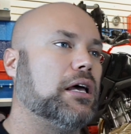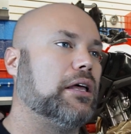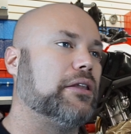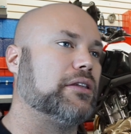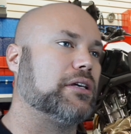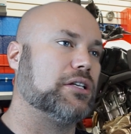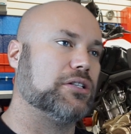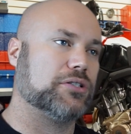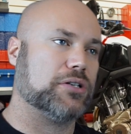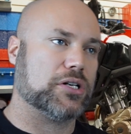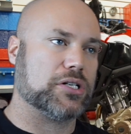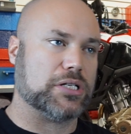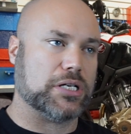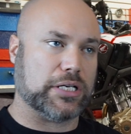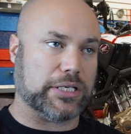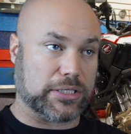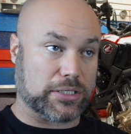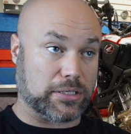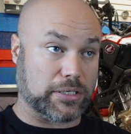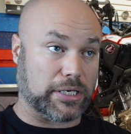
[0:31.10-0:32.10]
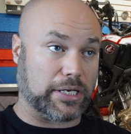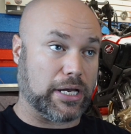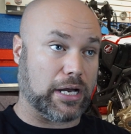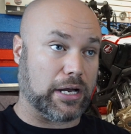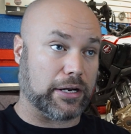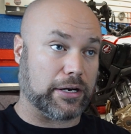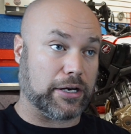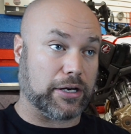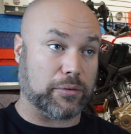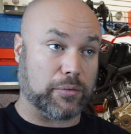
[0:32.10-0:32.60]
the construction industry in
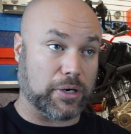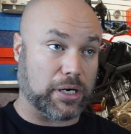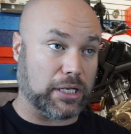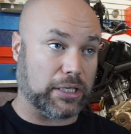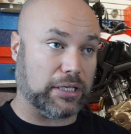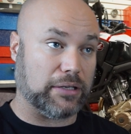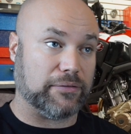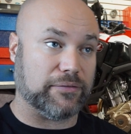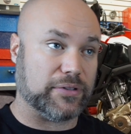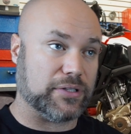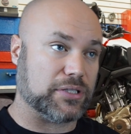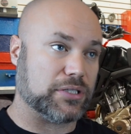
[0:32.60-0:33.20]
Calgary, where I live,